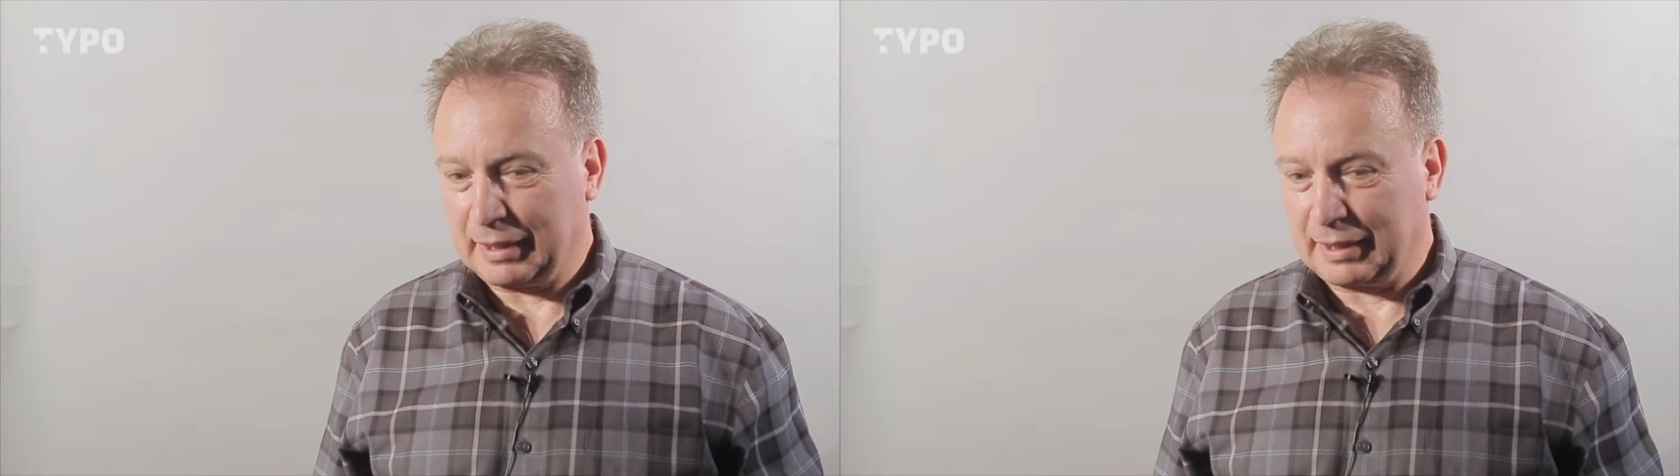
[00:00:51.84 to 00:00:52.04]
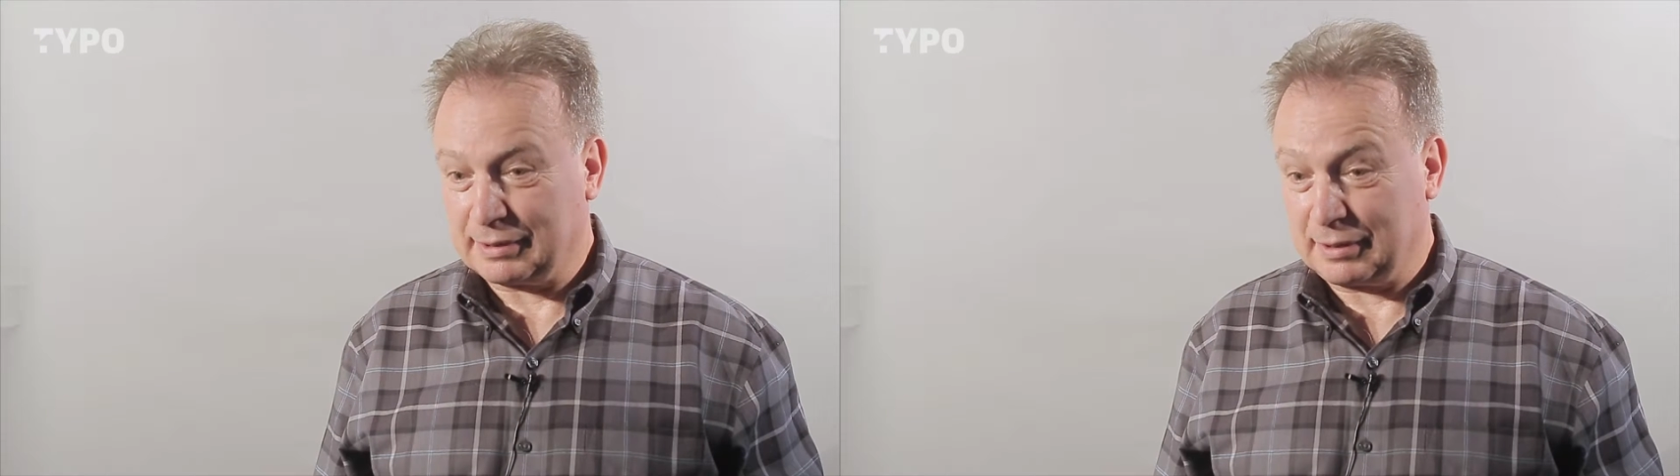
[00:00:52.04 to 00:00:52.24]

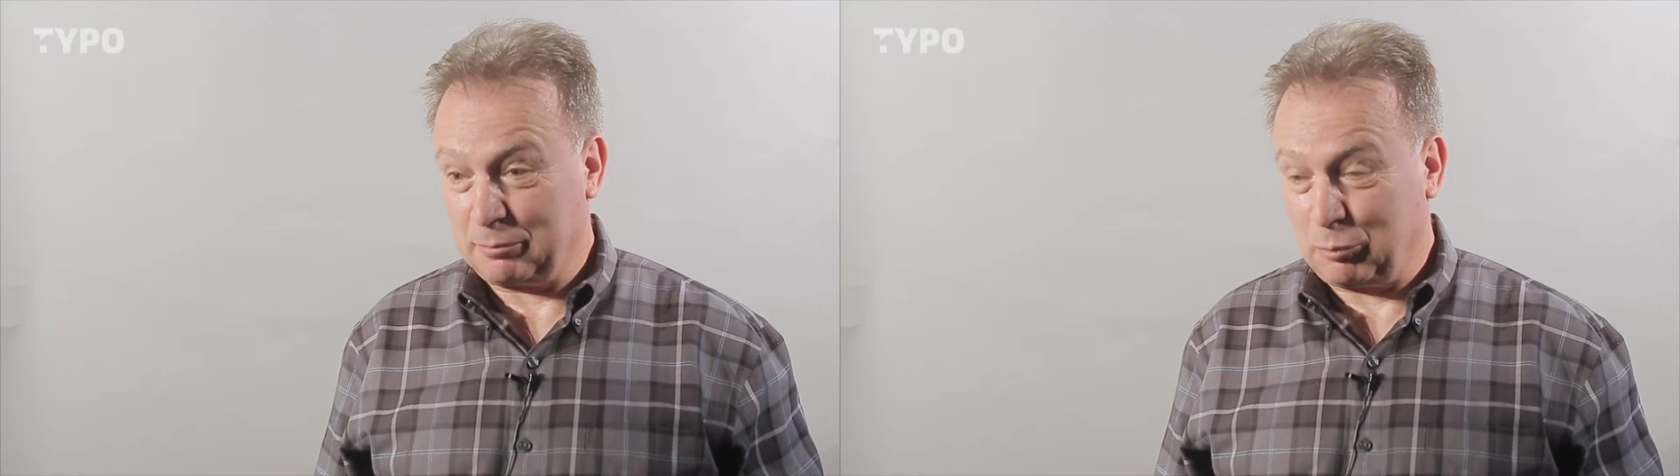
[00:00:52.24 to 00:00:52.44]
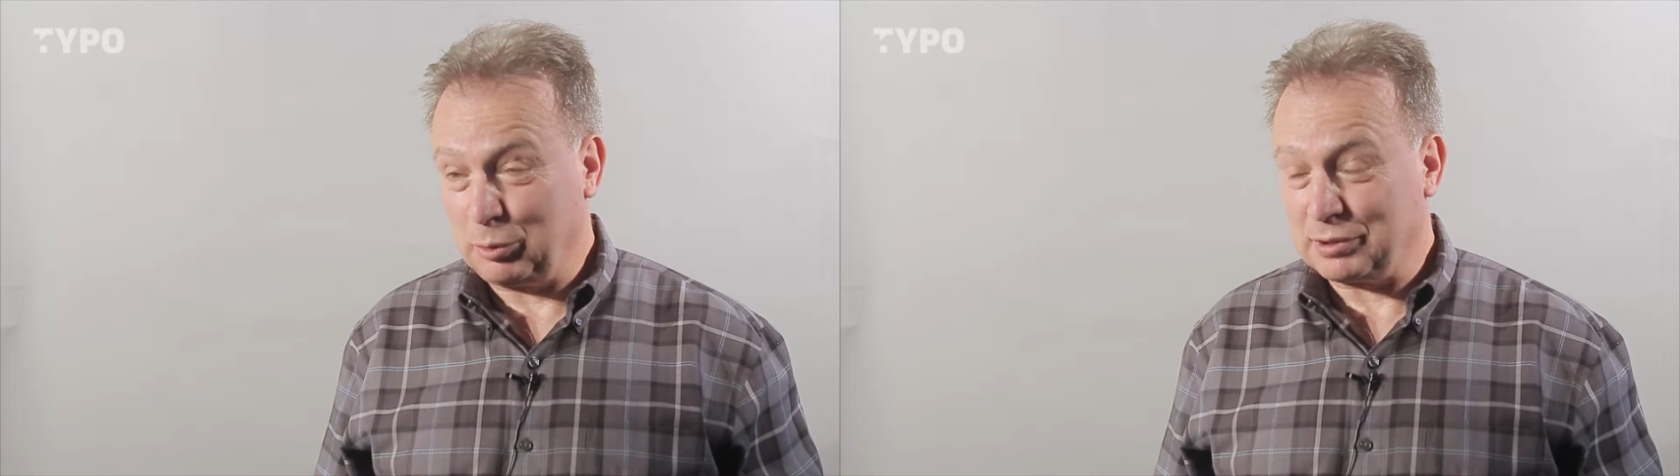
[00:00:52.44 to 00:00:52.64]
I guess
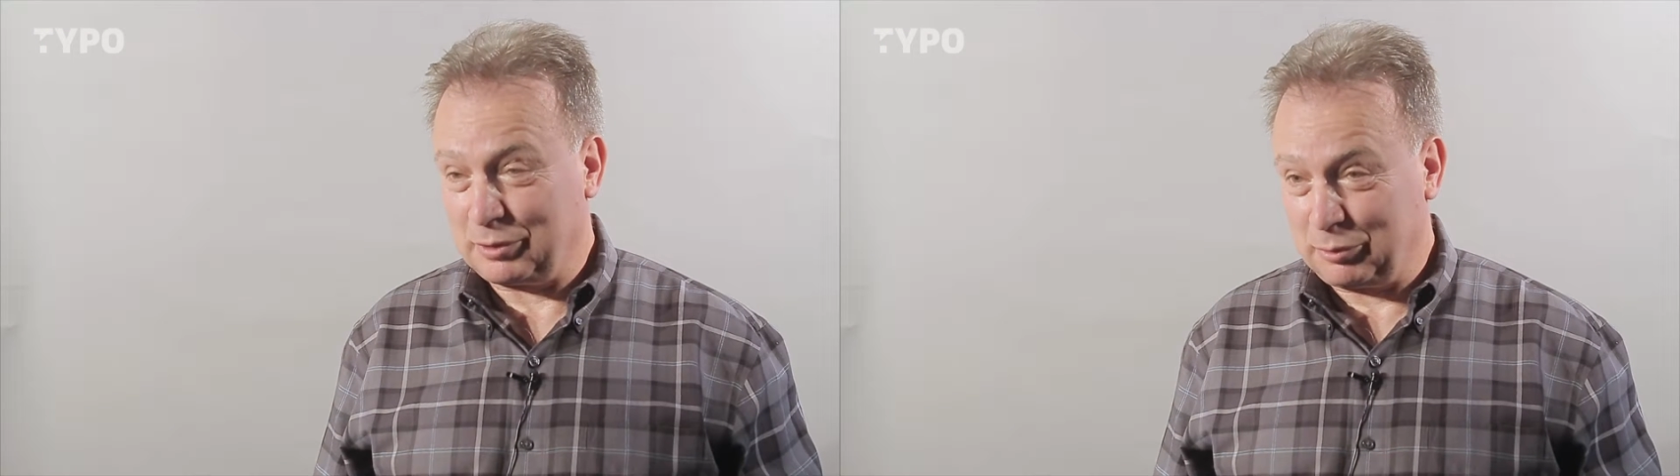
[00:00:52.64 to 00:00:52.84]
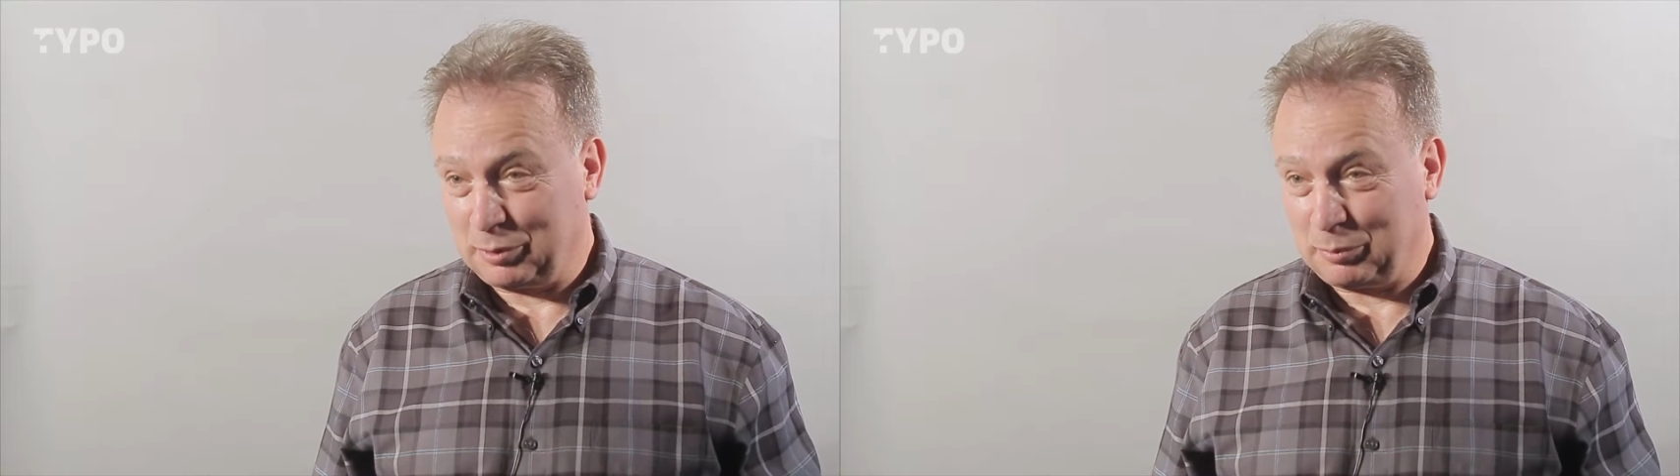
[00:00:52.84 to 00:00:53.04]
the most
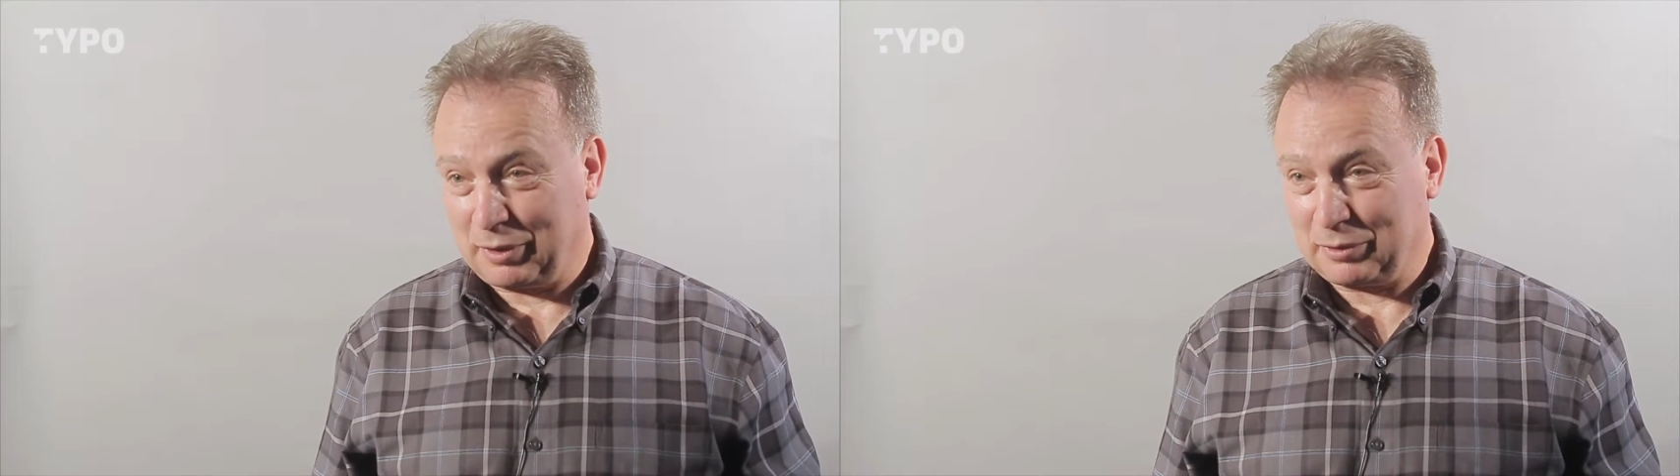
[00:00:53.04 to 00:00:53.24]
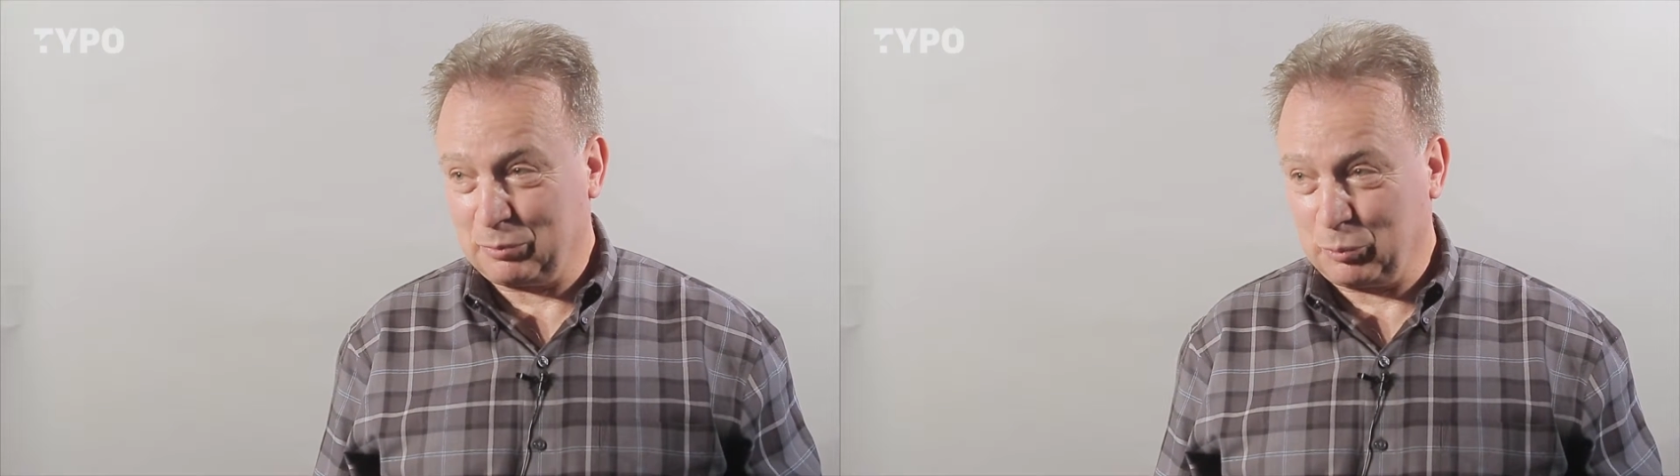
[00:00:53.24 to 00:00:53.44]
annoying part